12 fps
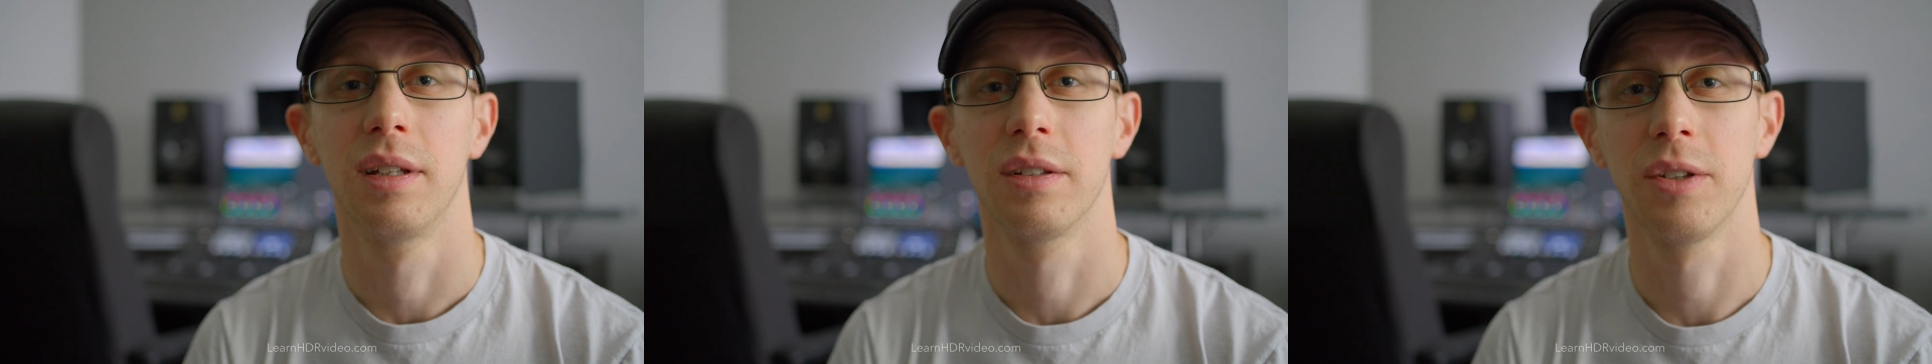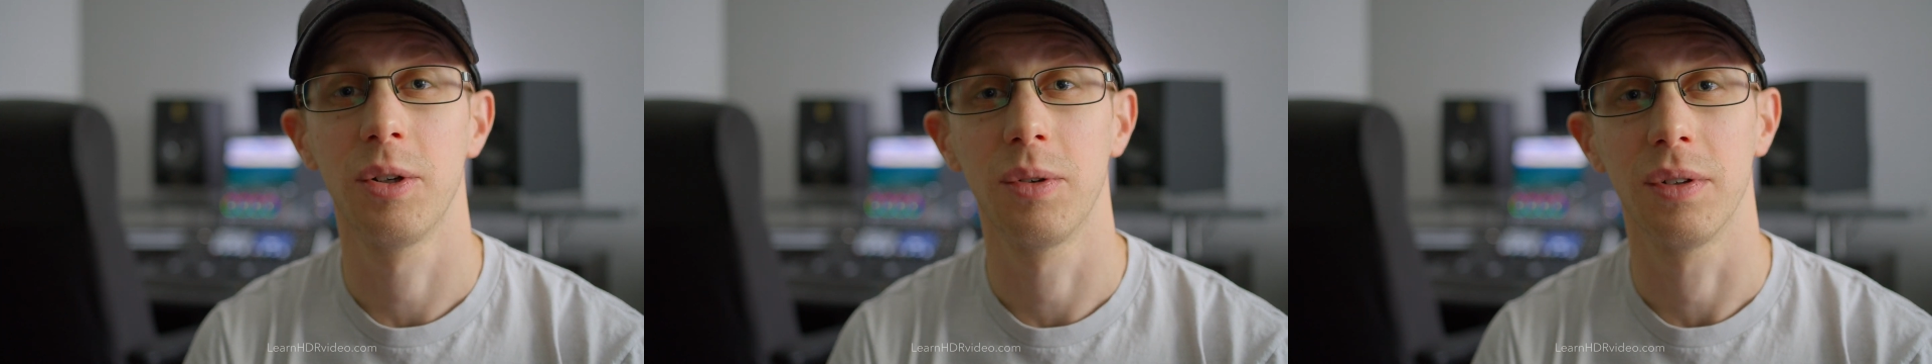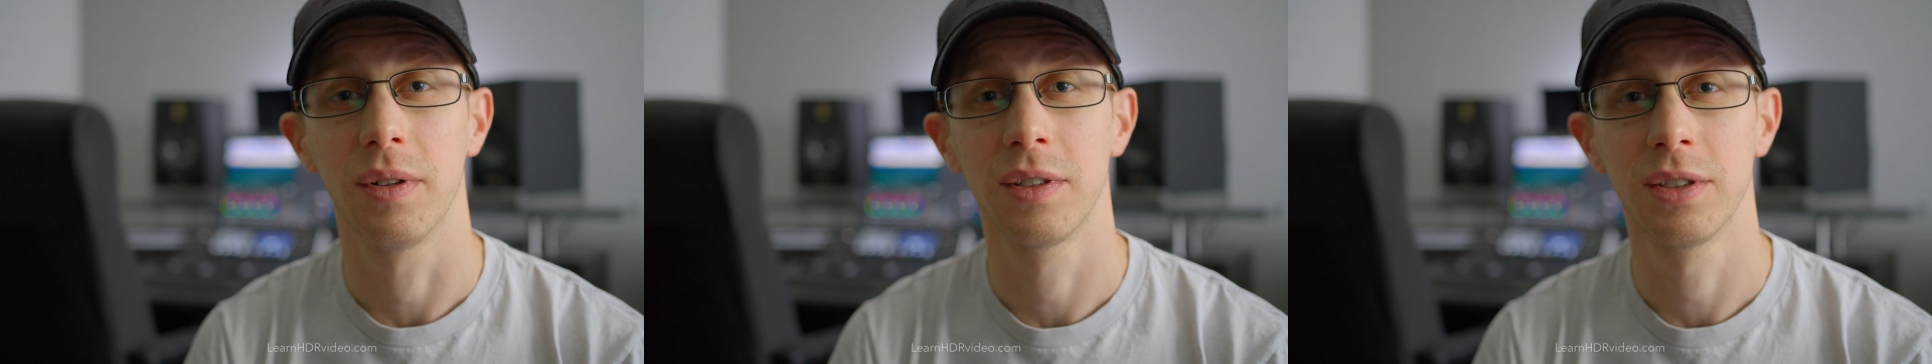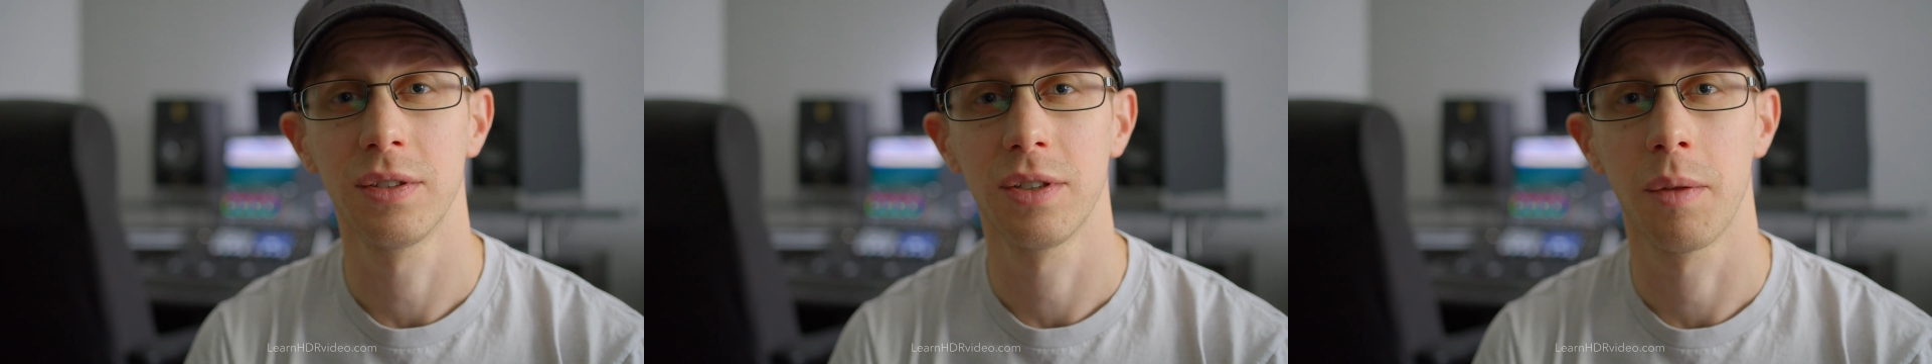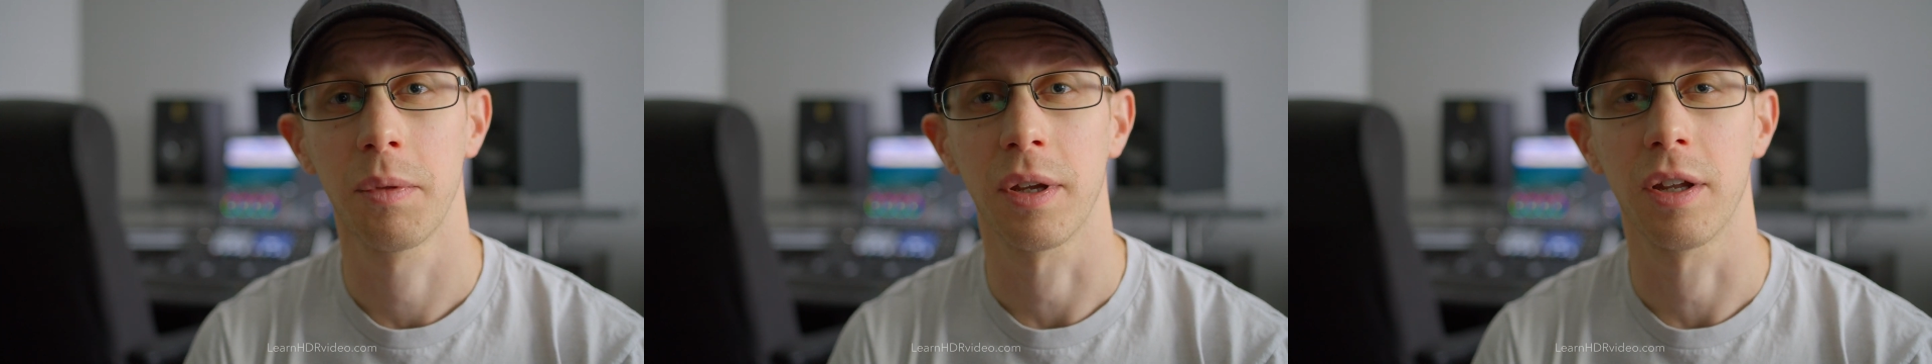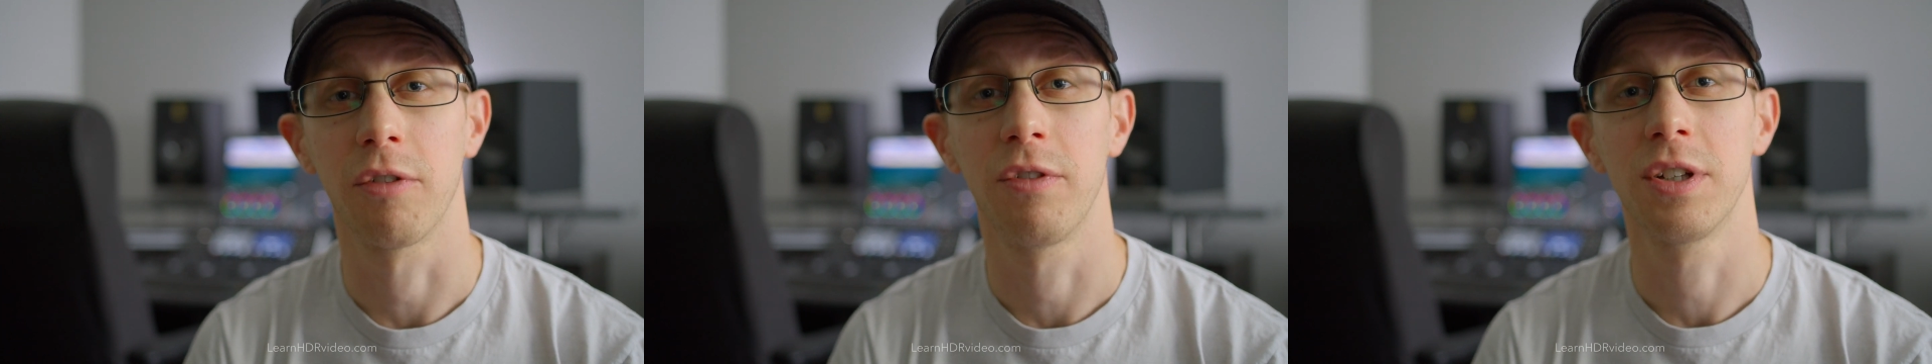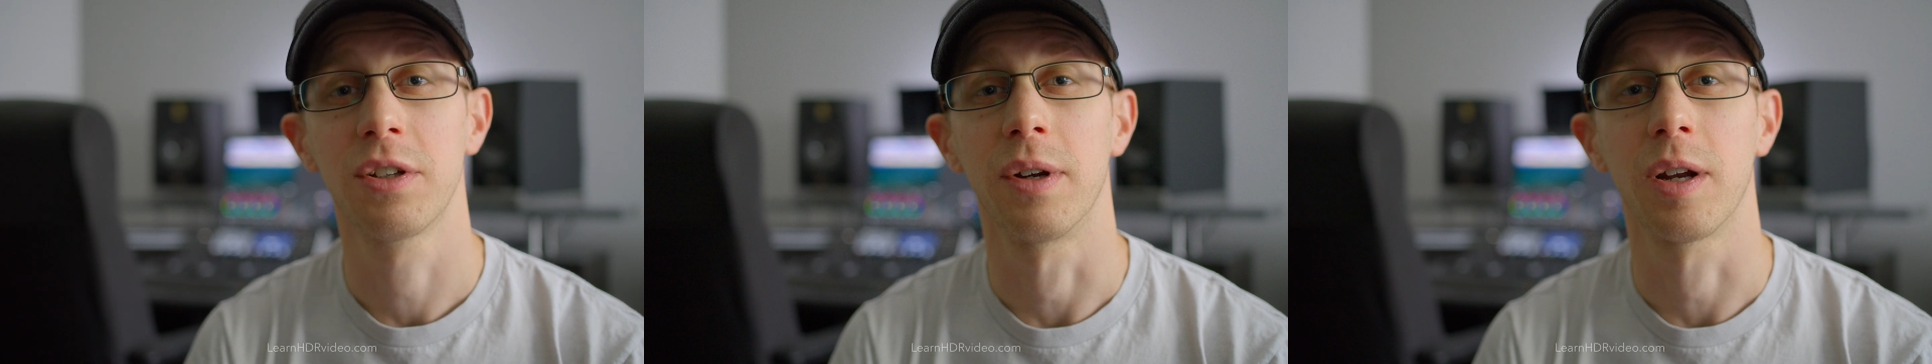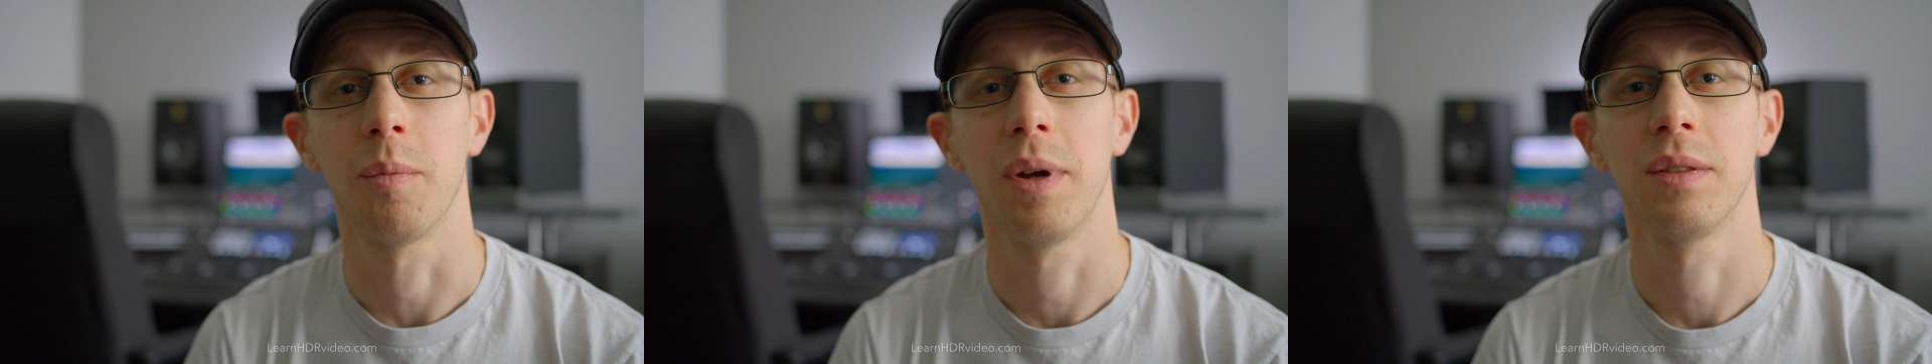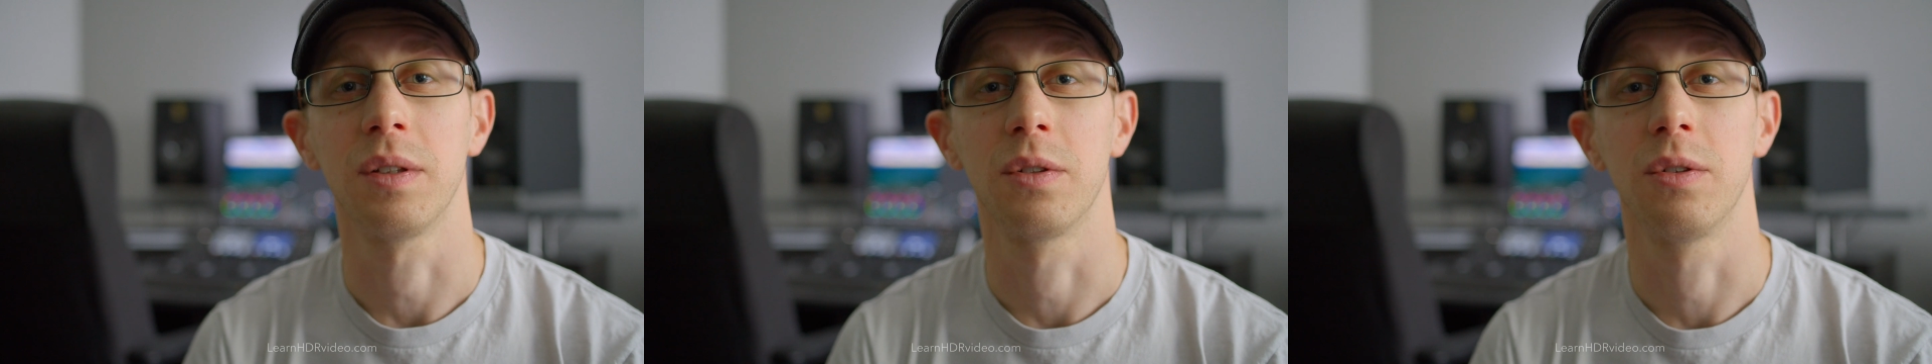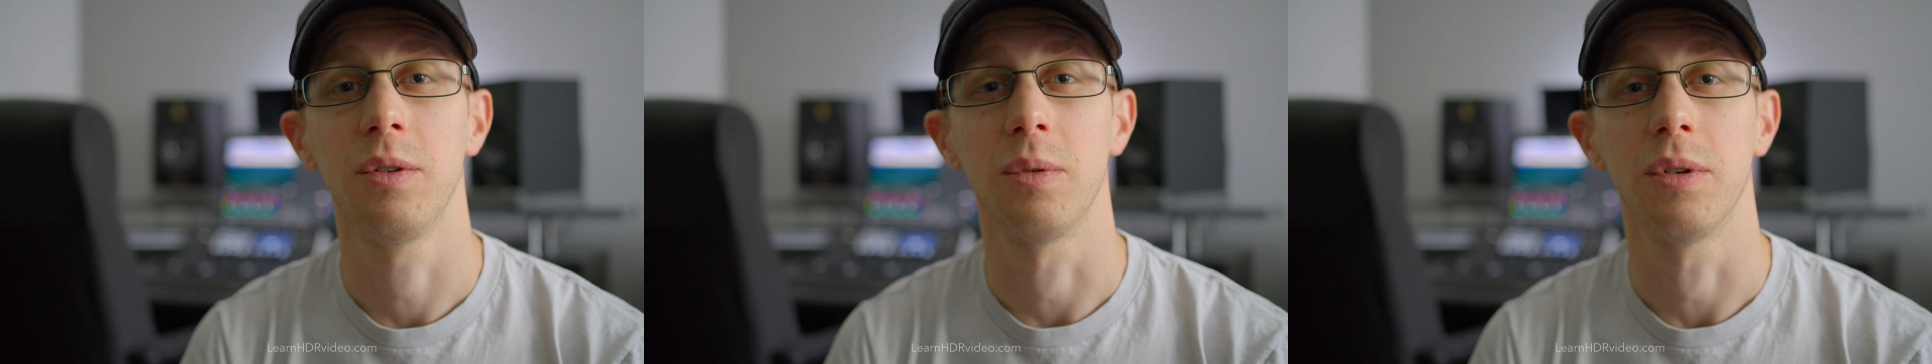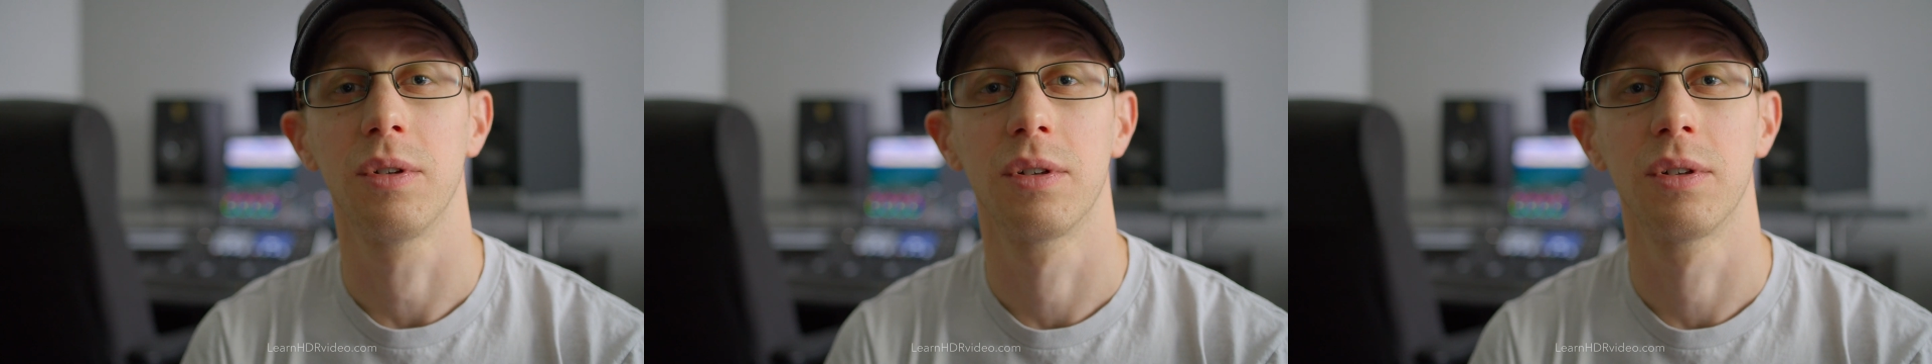so it's not something I can officially recommend that you do.